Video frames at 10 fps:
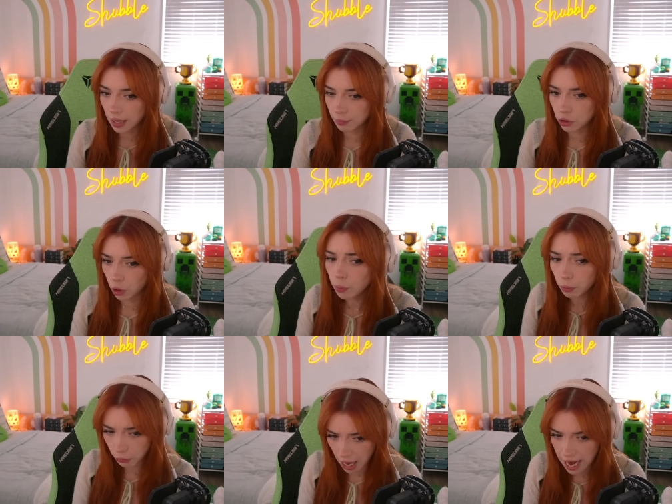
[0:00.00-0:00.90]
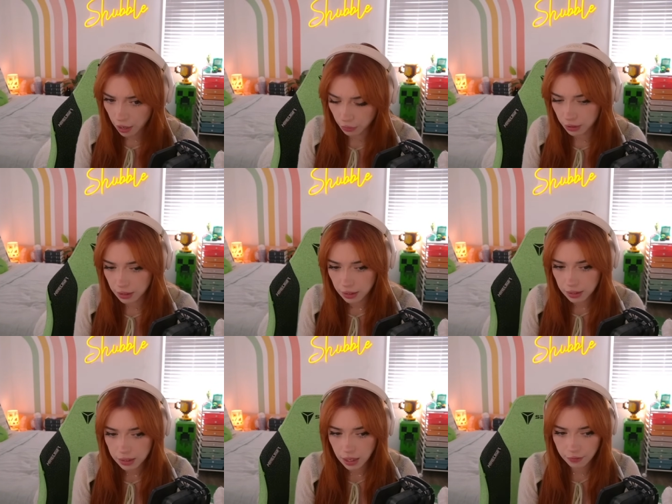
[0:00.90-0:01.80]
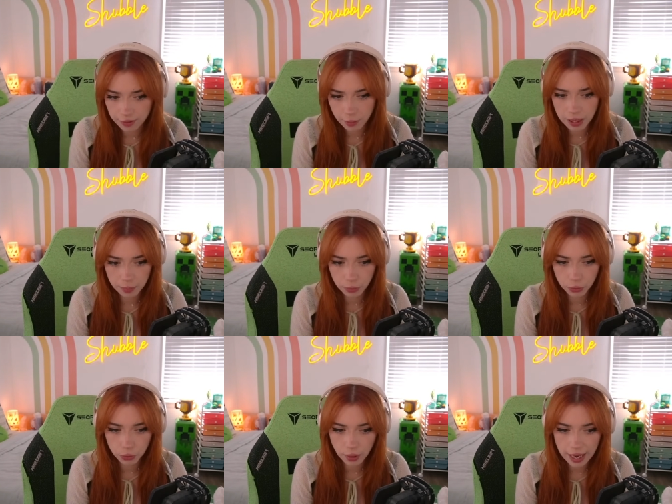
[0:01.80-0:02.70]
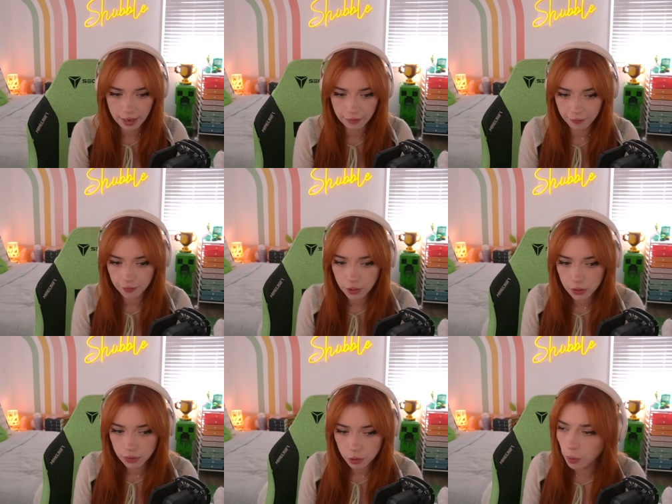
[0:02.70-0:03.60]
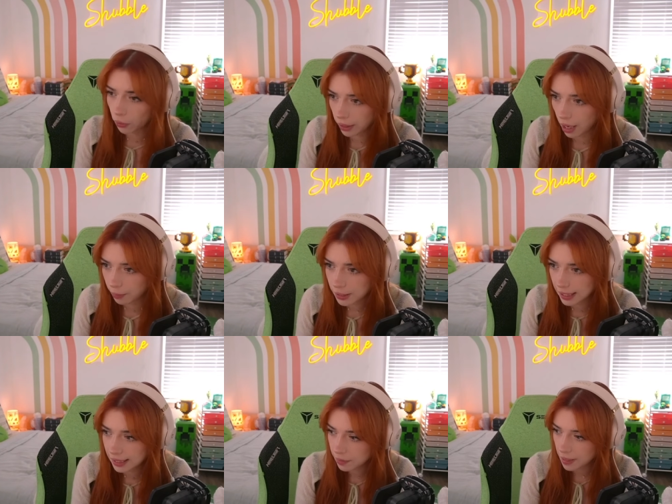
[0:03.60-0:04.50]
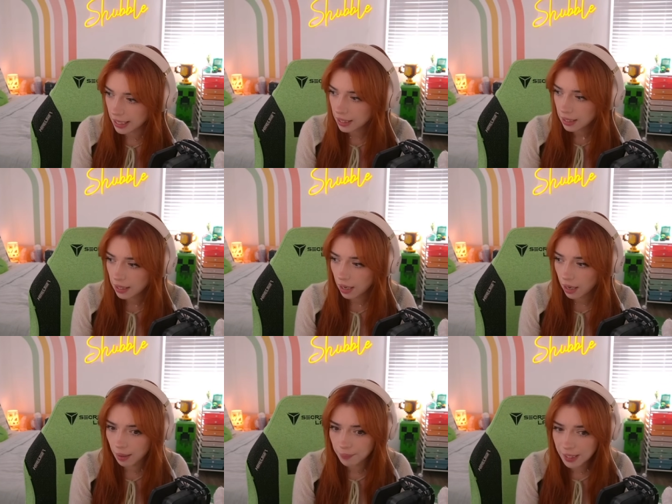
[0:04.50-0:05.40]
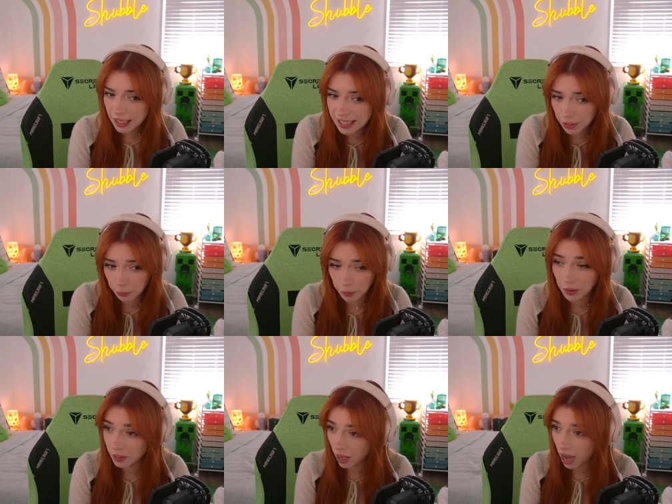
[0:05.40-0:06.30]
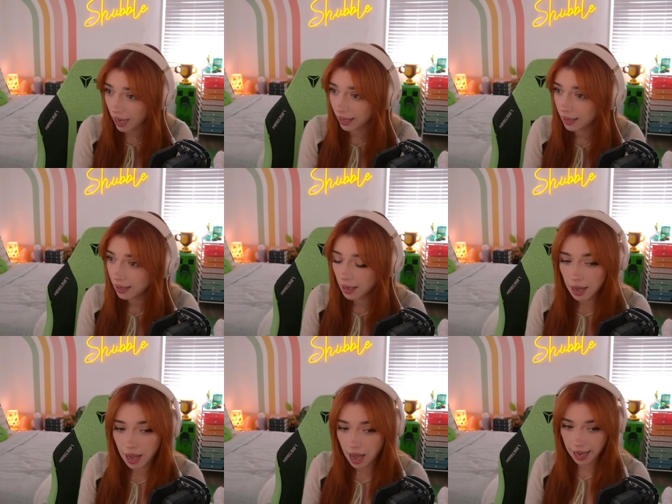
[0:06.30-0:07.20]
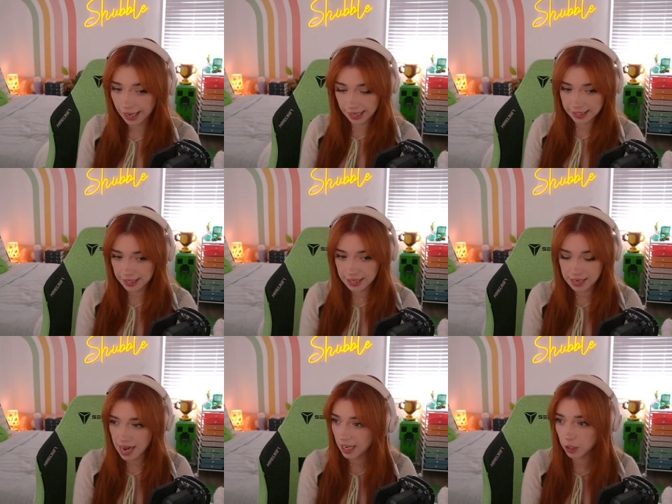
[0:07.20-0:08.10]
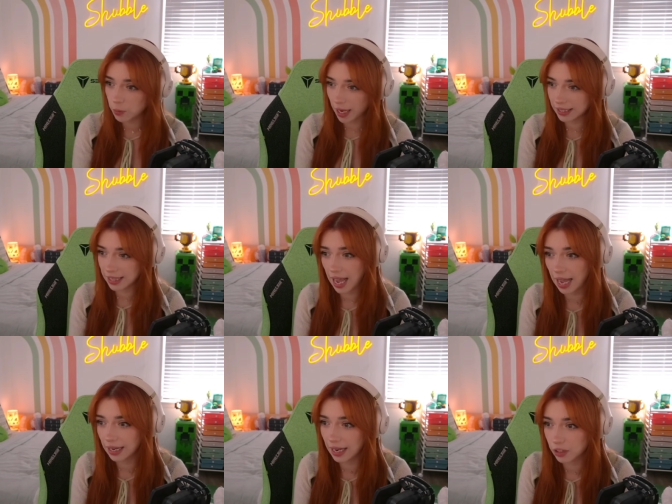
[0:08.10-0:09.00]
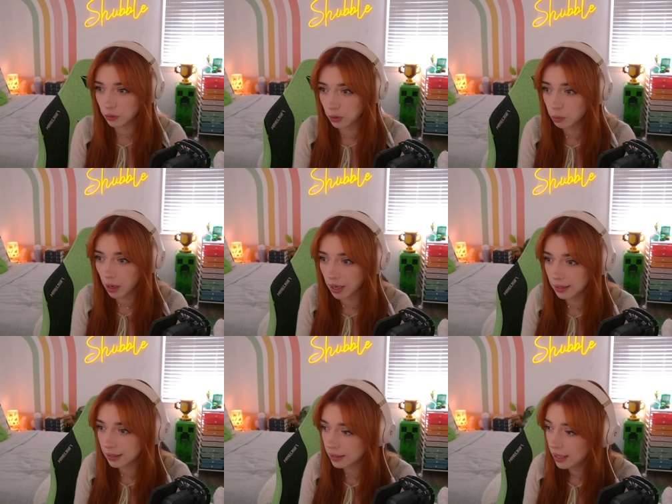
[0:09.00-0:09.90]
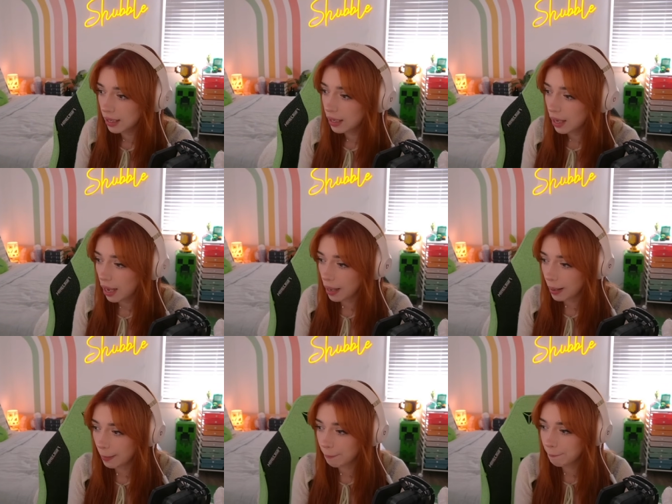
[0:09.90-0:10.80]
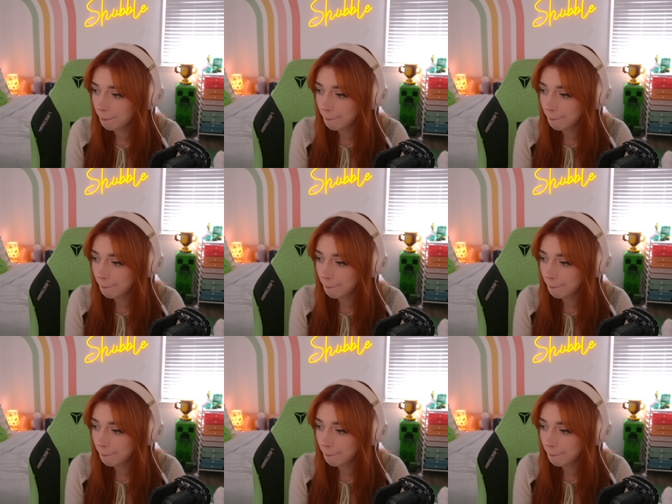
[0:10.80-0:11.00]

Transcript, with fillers: so proud of the people who have spoken up since me, because there were a lot. I didn't expect that as a response. And